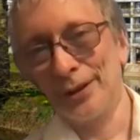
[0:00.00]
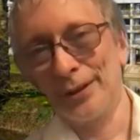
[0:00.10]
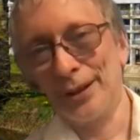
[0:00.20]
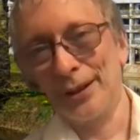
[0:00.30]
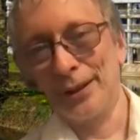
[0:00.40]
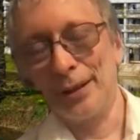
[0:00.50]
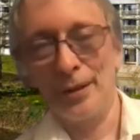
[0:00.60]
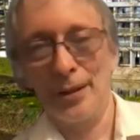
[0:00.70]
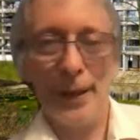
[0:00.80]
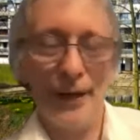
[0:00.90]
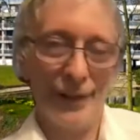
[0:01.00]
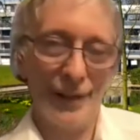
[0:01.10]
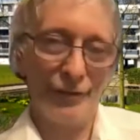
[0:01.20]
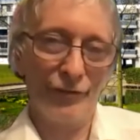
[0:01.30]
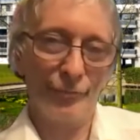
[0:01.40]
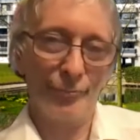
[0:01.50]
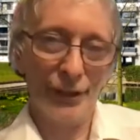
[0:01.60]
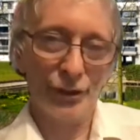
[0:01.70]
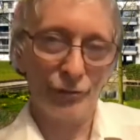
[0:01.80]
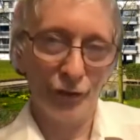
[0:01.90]
apparently
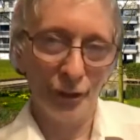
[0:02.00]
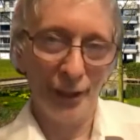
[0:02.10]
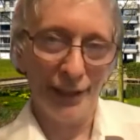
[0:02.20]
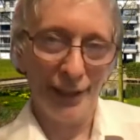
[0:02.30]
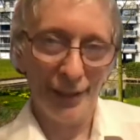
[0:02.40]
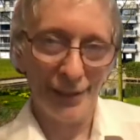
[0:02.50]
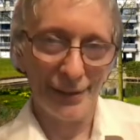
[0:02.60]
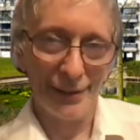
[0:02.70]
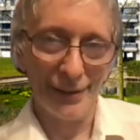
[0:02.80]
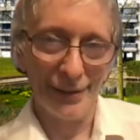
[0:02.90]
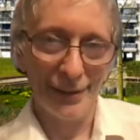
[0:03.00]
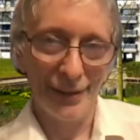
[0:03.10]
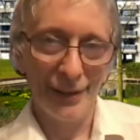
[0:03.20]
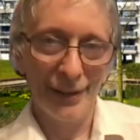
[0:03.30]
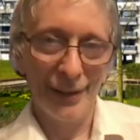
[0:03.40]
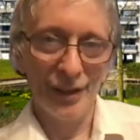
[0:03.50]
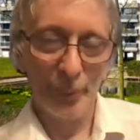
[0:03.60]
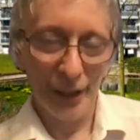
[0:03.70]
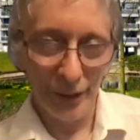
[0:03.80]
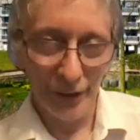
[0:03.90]
much fewer cases, it's
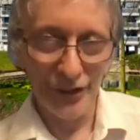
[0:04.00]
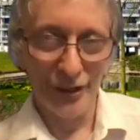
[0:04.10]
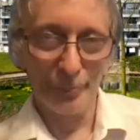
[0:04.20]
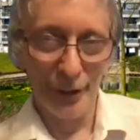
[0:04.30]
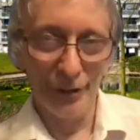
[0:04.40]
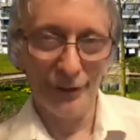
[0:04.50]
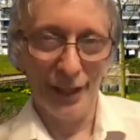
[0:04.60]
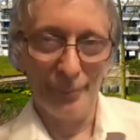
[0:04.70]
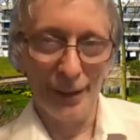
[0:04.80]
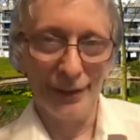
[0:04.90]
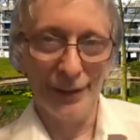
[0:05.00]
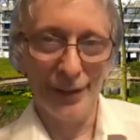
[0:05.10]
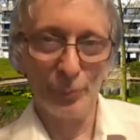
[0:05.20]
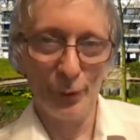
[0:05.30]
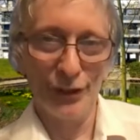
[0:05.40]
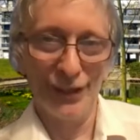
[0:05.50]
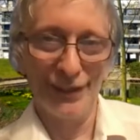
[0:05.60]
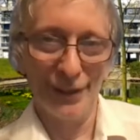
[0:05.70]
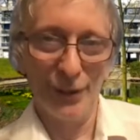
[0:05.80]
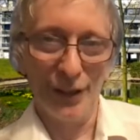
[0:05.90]
because the programmer has put in
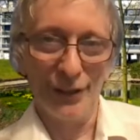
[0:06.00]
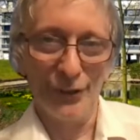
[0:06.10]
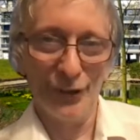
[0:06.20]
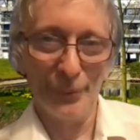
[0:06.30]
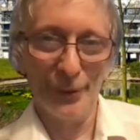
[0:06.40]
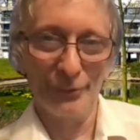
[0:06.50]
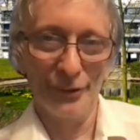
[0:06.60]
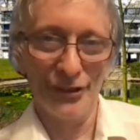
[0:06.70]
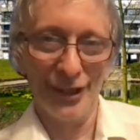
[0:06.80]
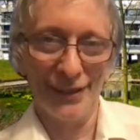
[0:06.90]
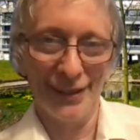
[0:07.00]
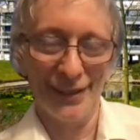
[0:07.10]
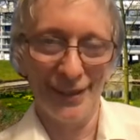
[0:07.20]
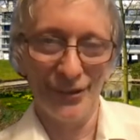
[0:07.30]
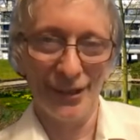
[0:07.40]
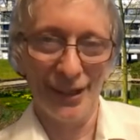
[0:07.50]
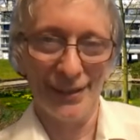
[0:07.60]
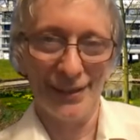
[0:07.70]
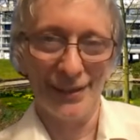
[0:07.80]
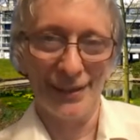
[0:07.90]
the knowledge that will restrict it to those
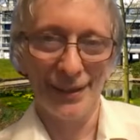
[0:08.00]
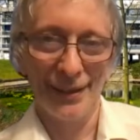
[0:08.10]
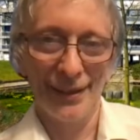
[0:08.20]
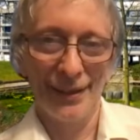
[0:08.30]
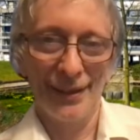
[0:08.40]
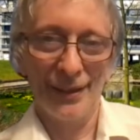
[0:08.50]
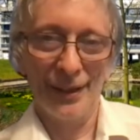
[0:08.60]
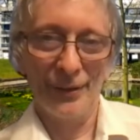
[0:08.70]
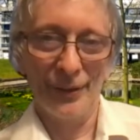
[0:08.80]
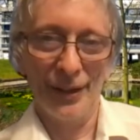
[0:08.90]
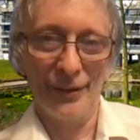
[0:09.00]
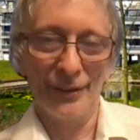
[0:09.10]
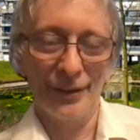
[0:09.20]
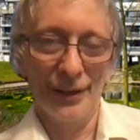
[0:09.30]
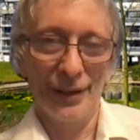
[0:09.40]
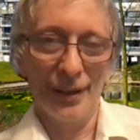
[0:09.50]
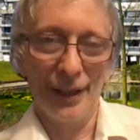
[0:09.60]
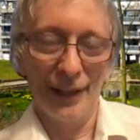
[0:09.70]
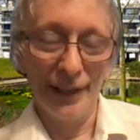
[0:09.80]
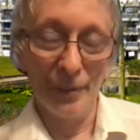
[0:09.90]
cases. Now,
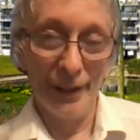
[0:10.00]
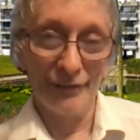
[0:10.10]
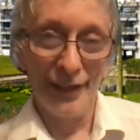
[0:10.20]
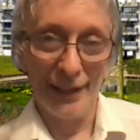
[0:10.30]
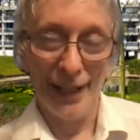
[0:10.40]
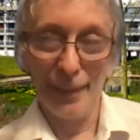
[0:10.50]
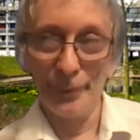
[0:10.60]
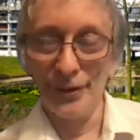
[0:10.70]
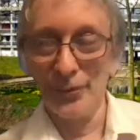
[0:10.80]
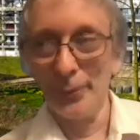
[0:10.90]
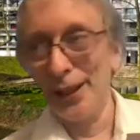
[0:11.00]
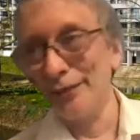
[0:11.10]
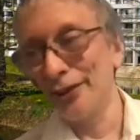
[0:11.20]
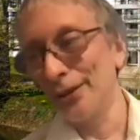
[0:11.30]
a little bit of that happens whenever you